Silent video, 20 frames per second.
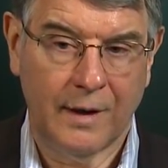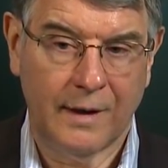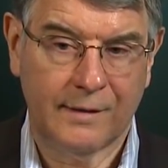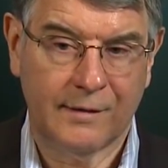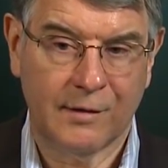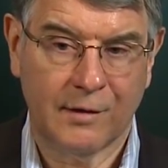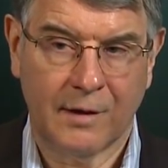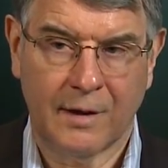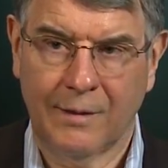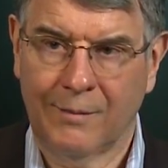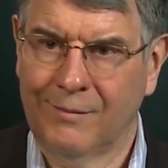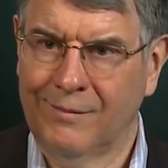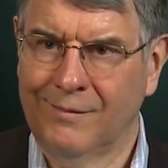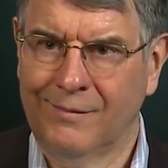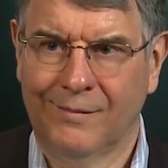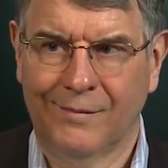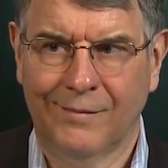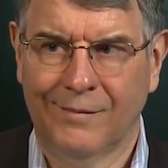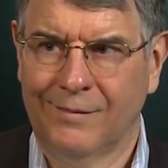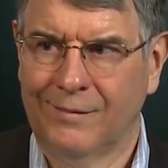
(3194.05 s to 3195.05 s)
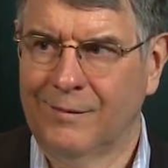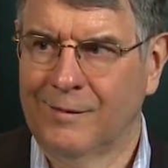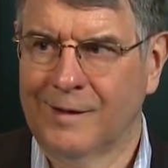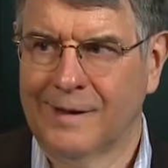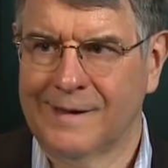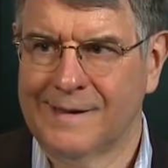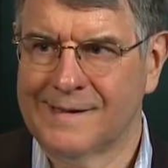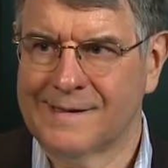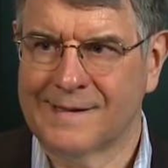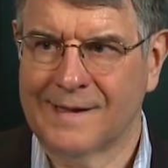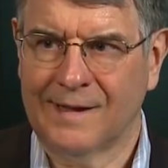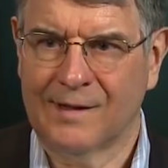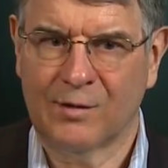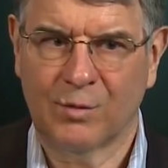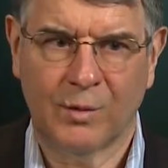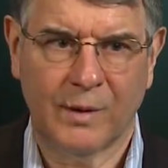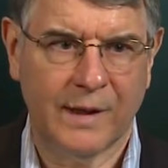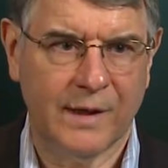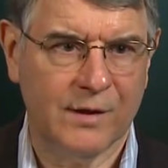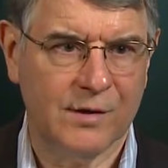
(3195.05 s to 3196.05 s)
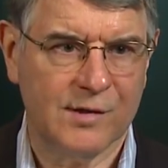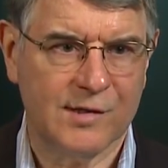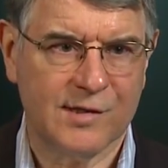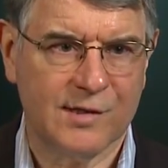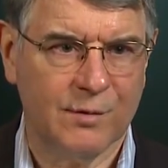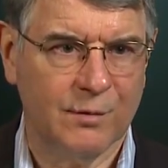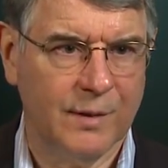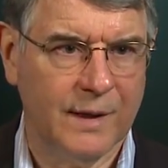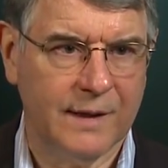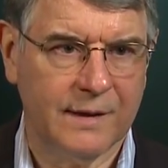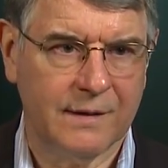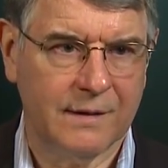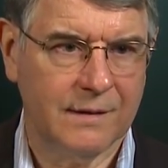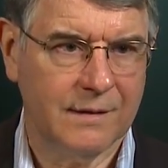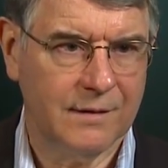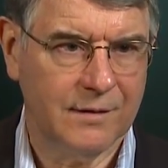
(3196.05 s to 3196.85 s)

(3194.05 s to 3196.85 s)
It took him, what did he say, 20 years to write